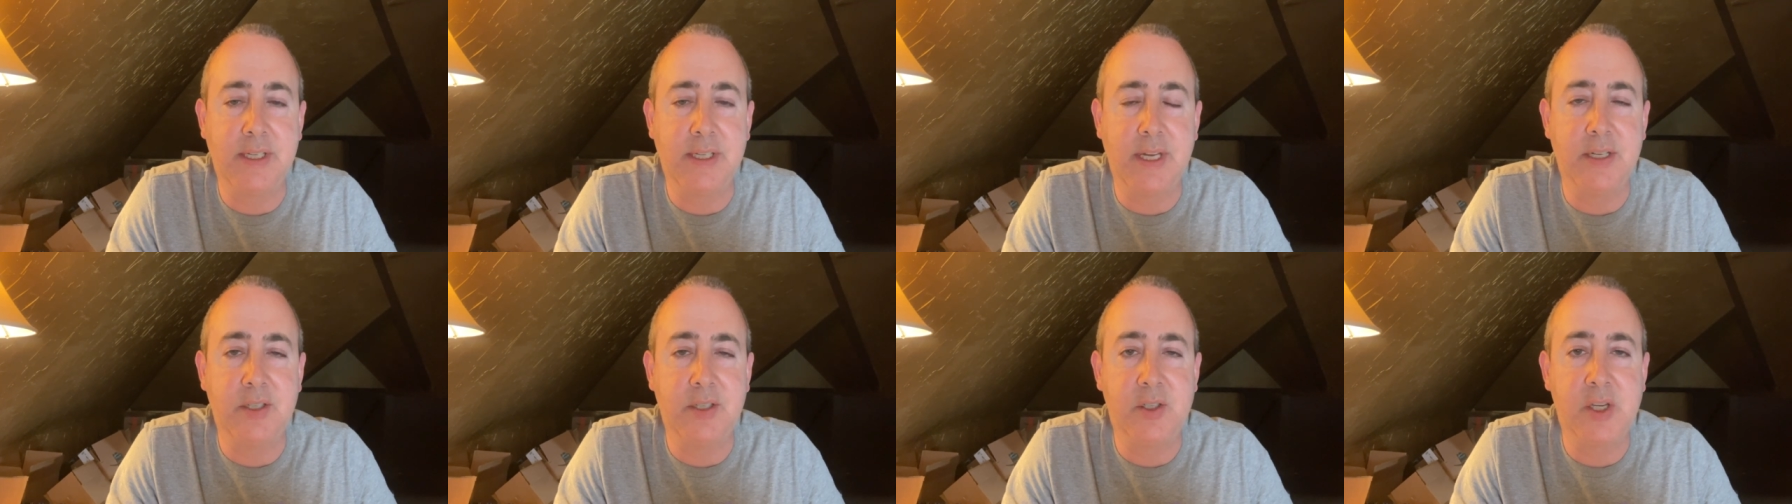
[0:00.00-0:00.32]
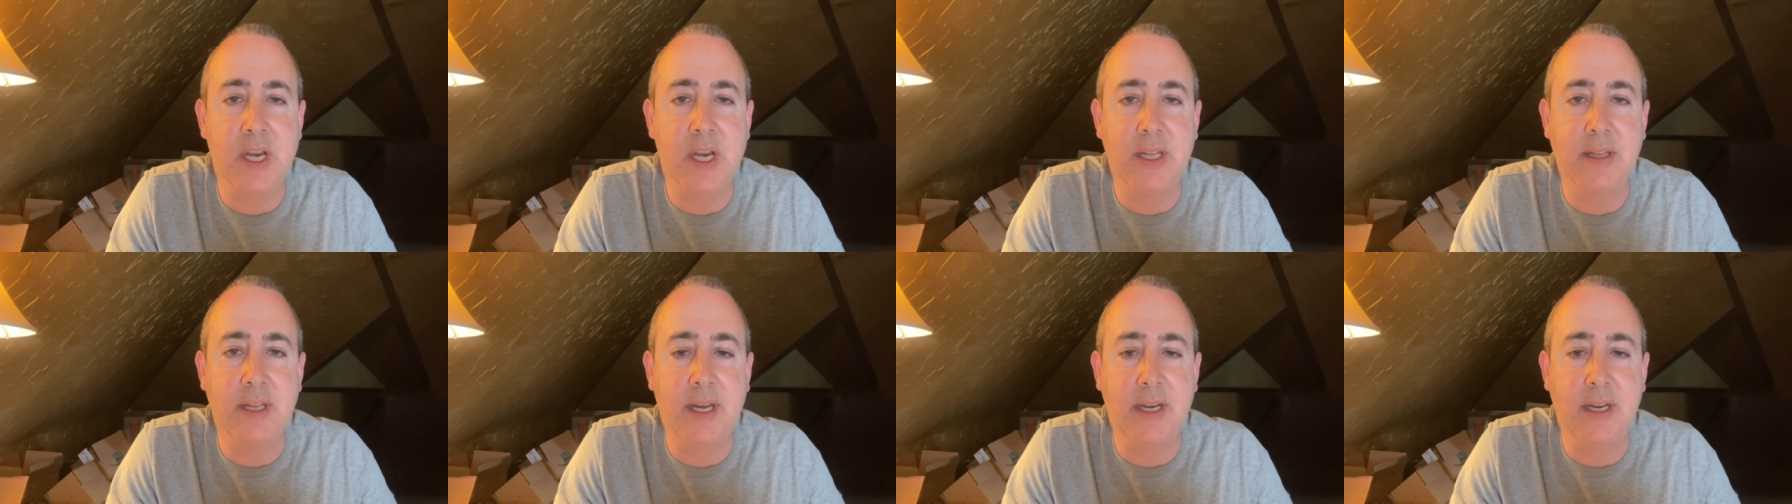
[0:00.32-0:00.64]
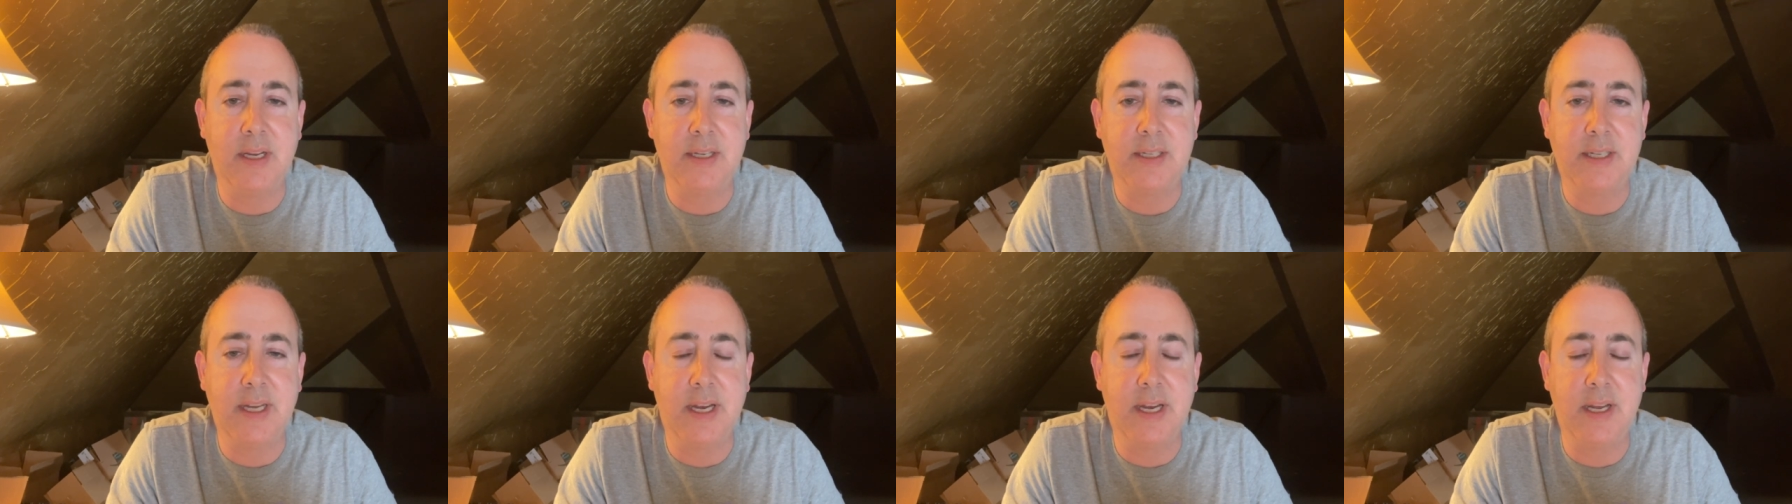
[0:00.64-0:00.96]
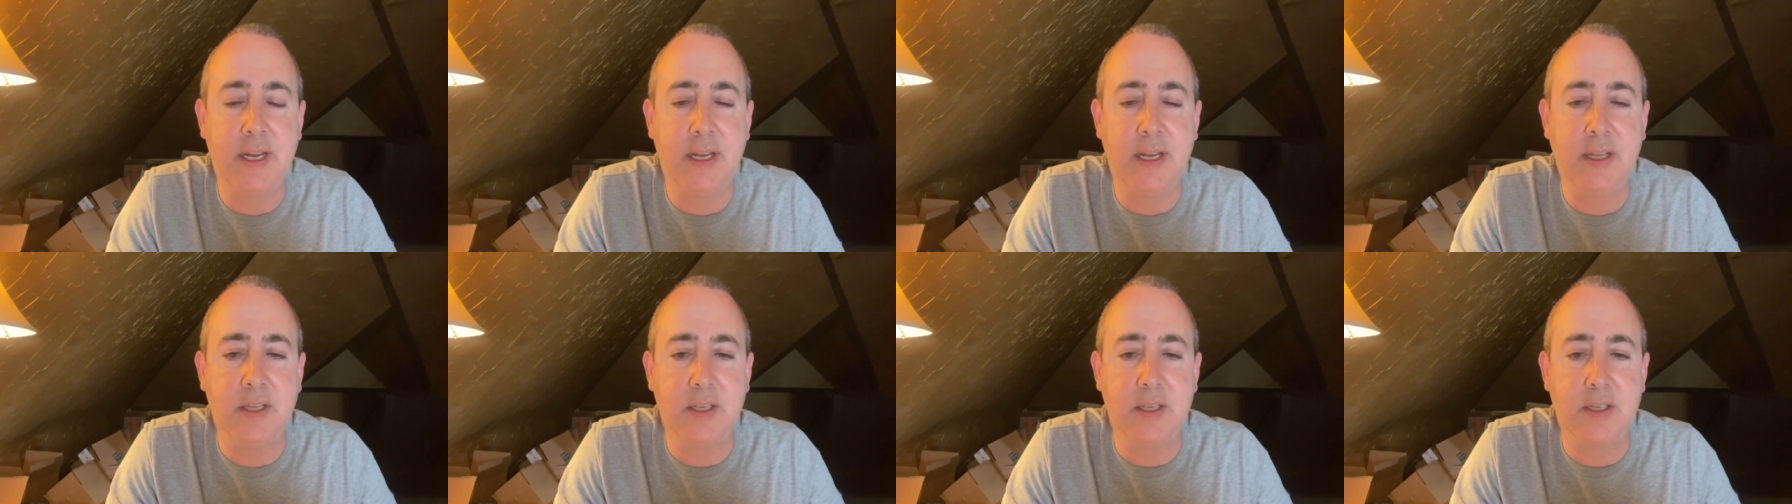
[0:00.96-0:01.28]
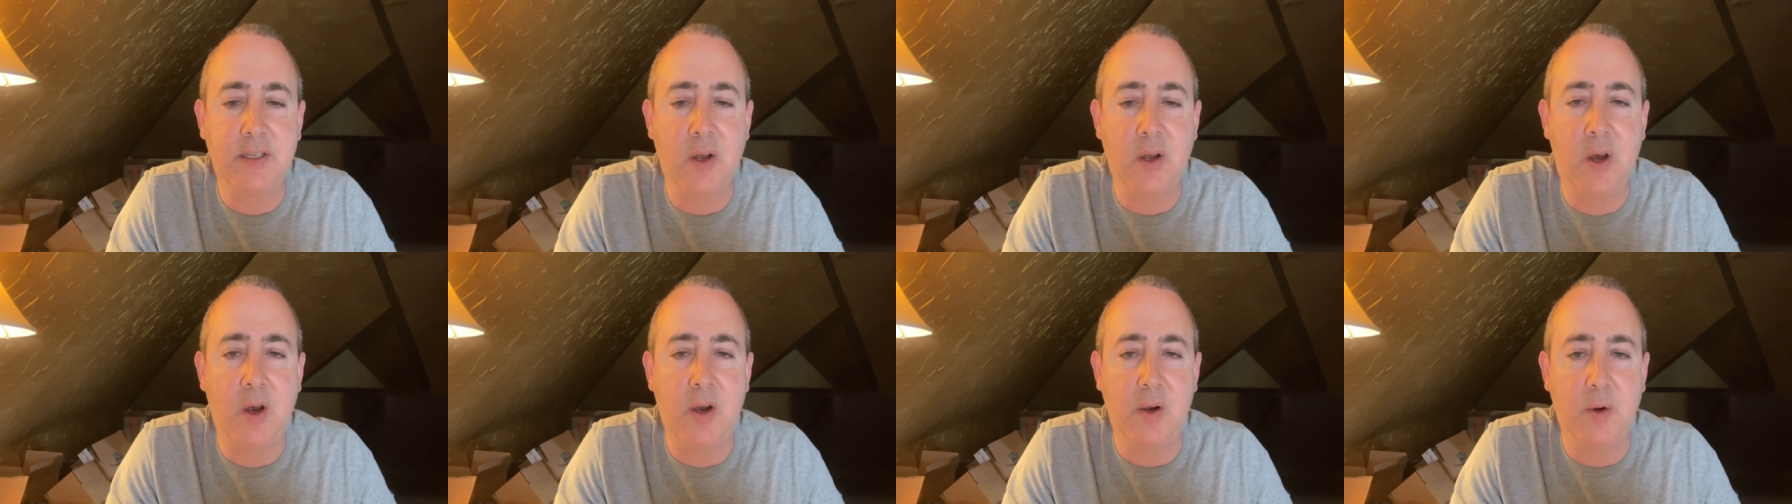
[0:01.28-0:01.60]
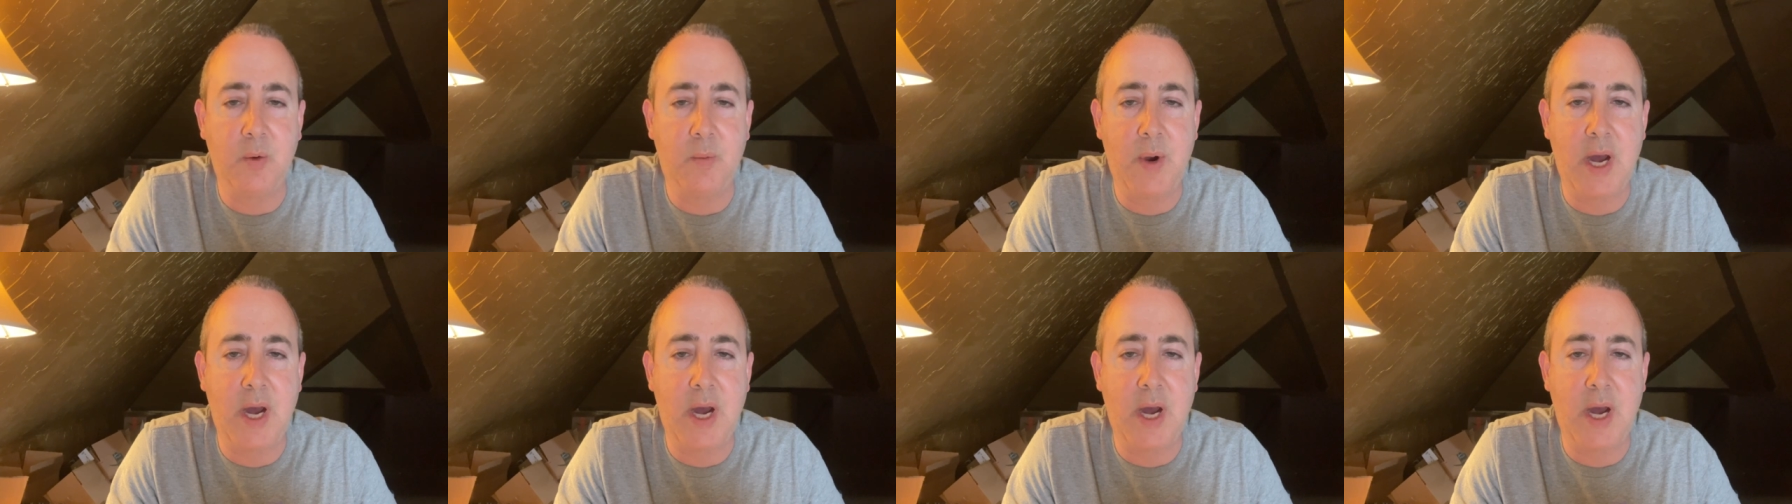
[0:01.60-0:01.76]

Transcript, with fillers: as John Lennon said in the song